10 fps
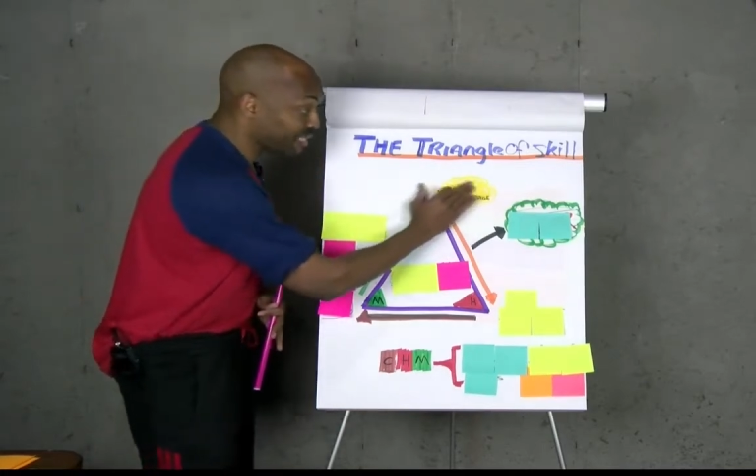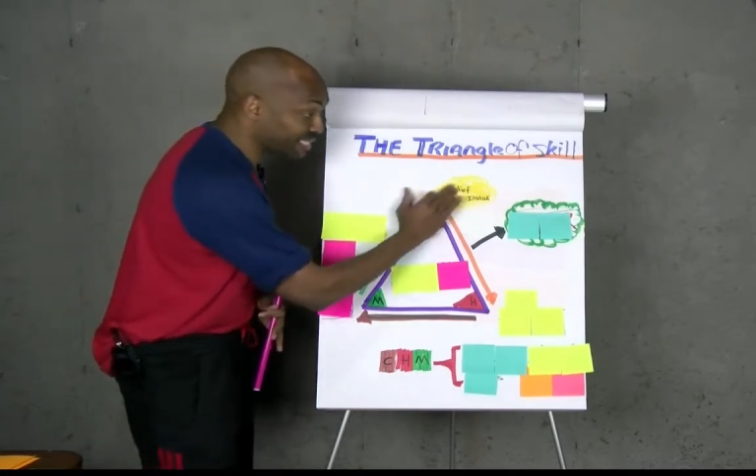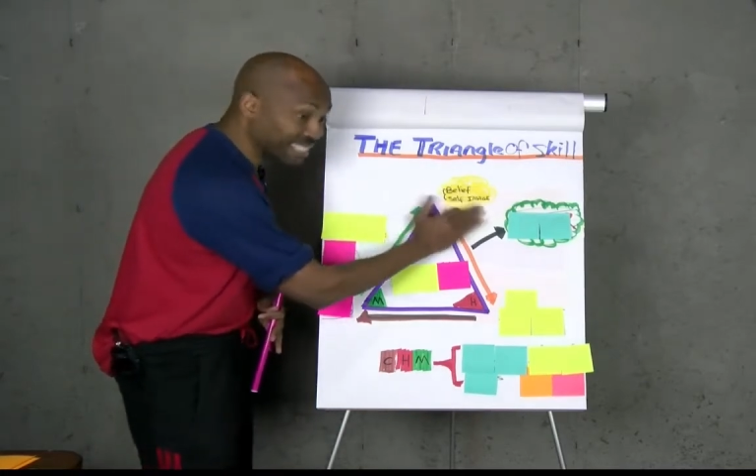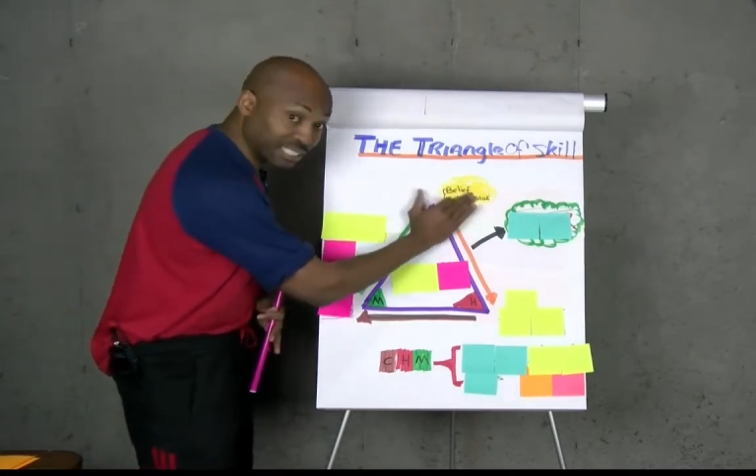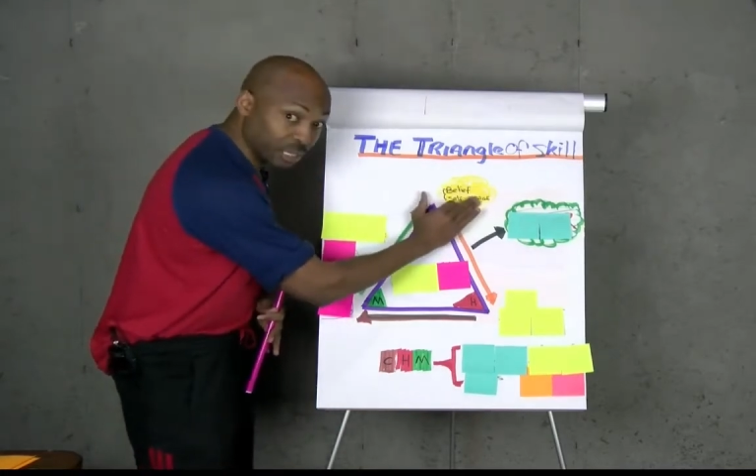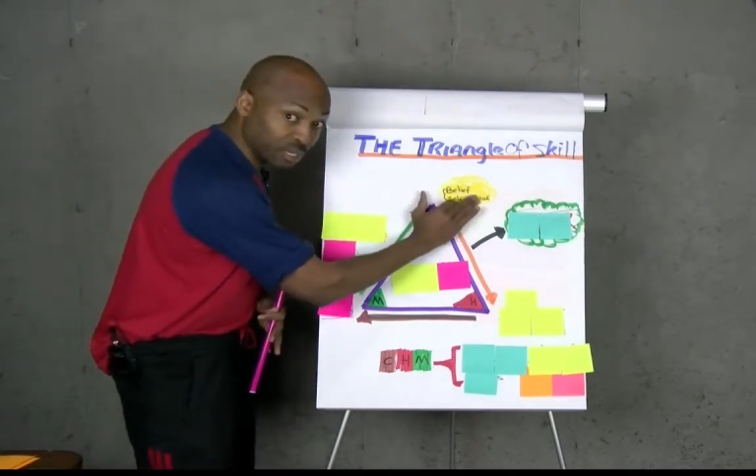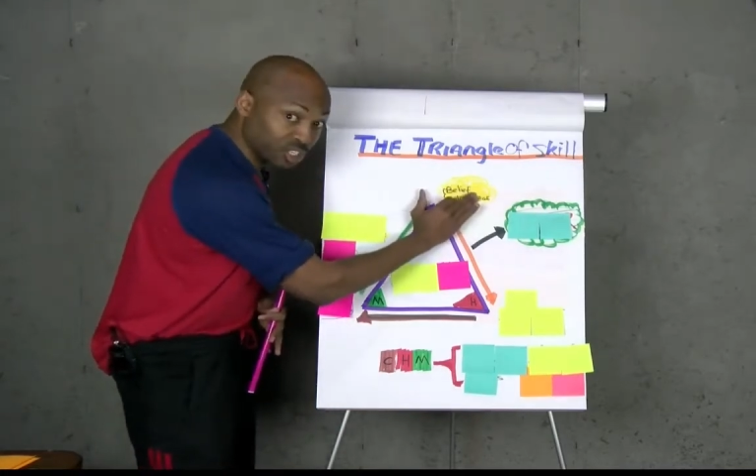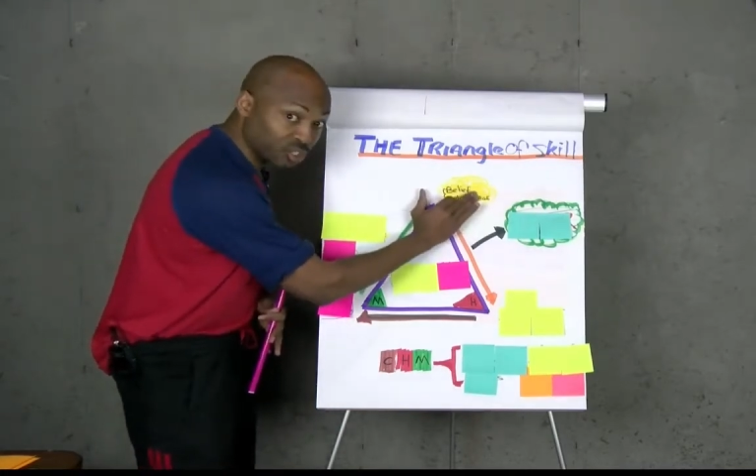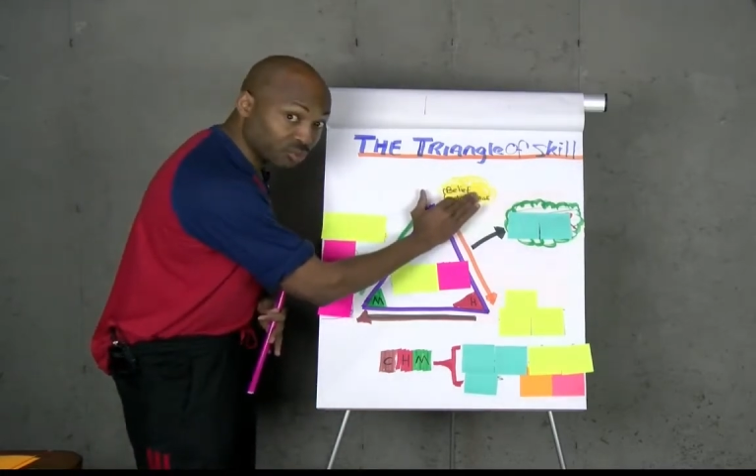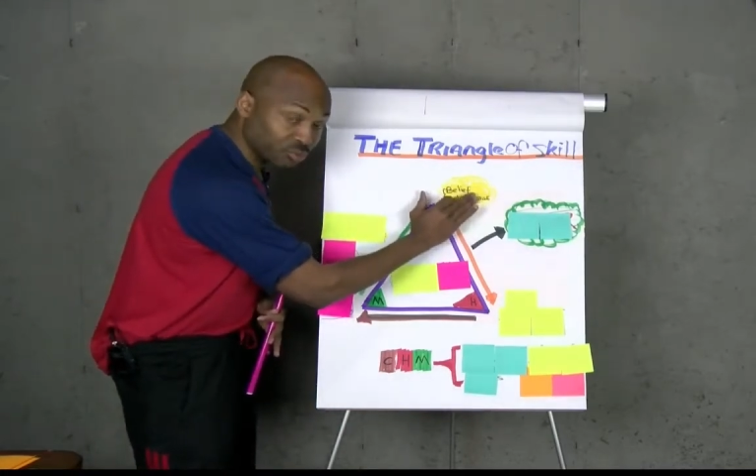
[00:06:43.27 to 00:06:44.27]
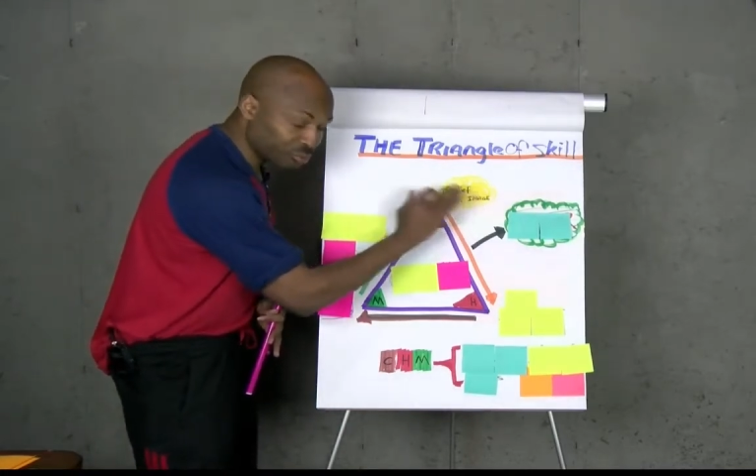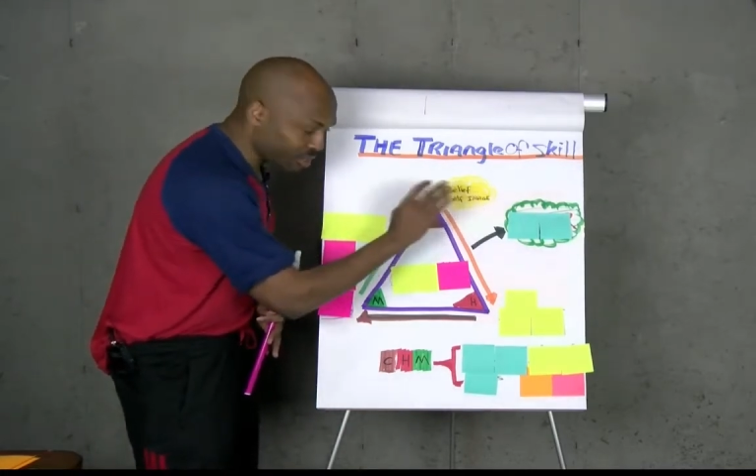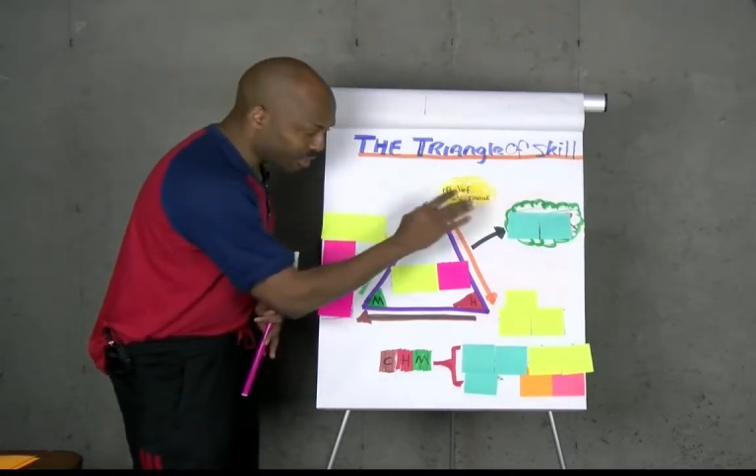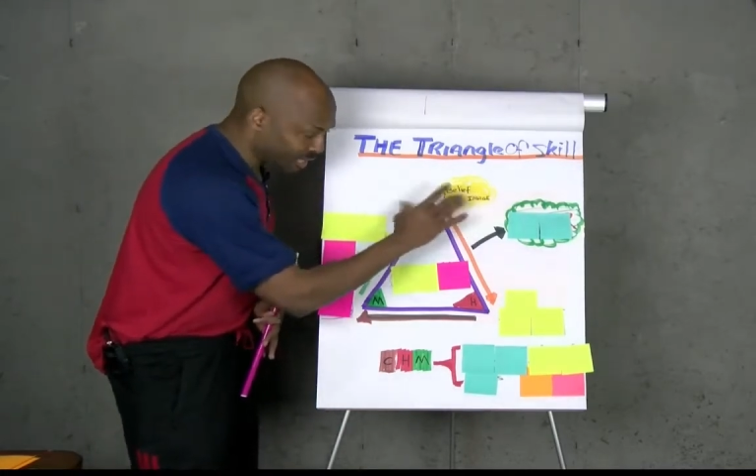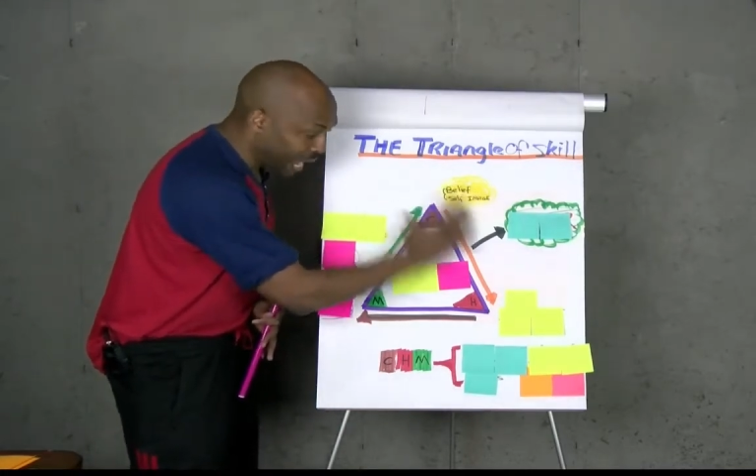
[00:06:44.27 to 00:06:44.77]
this image.
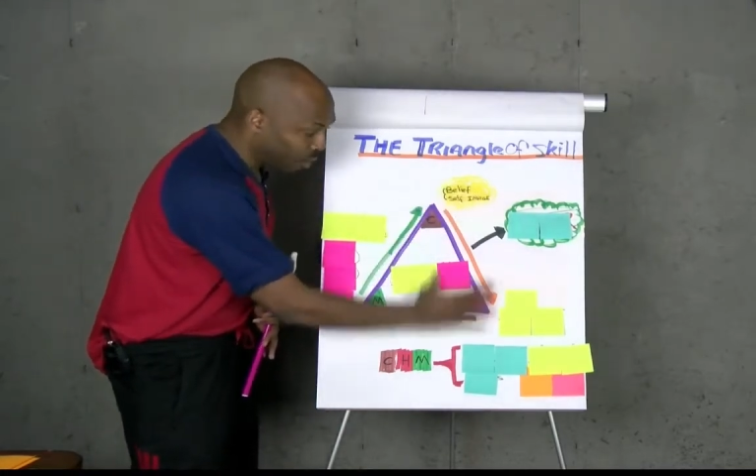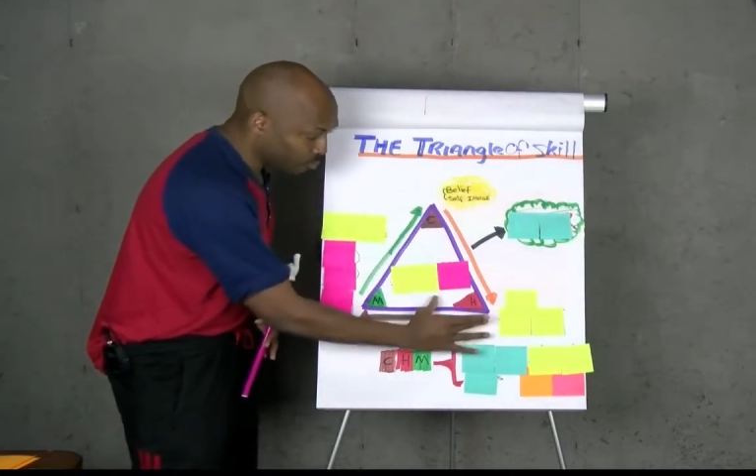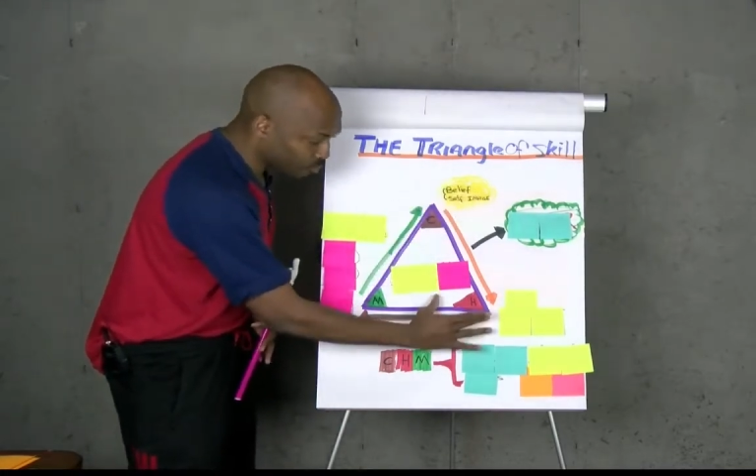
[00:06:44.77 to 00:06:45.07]
Now,